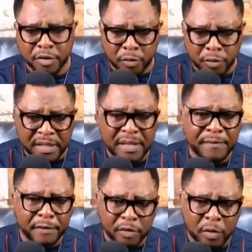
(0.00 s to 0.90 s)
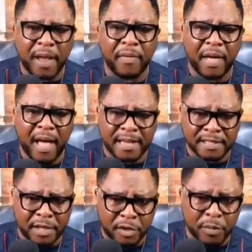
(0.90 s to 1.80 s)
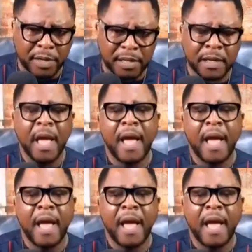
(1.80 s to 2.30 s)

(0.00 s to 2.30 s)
to live together as a unit.